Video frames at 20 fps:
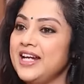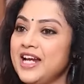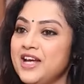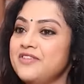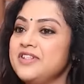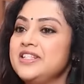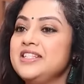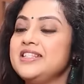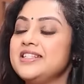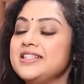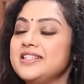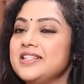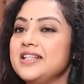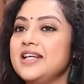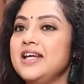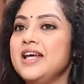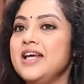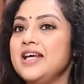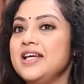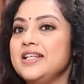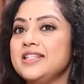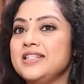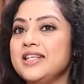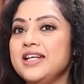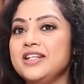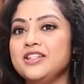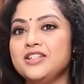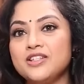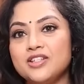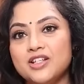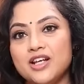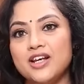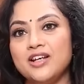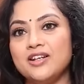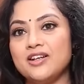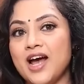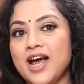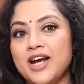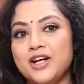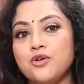I never, see,
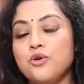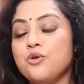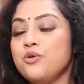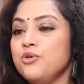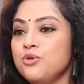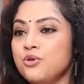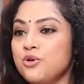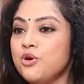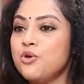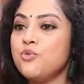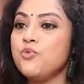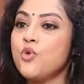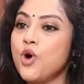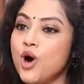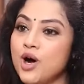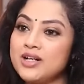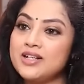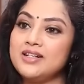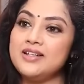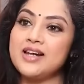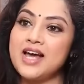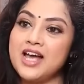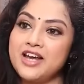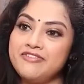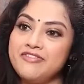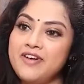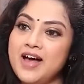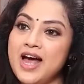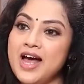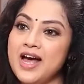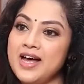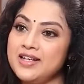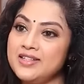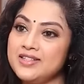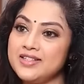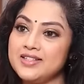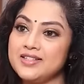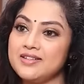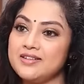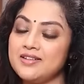I don't know what life
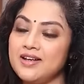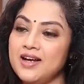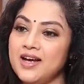has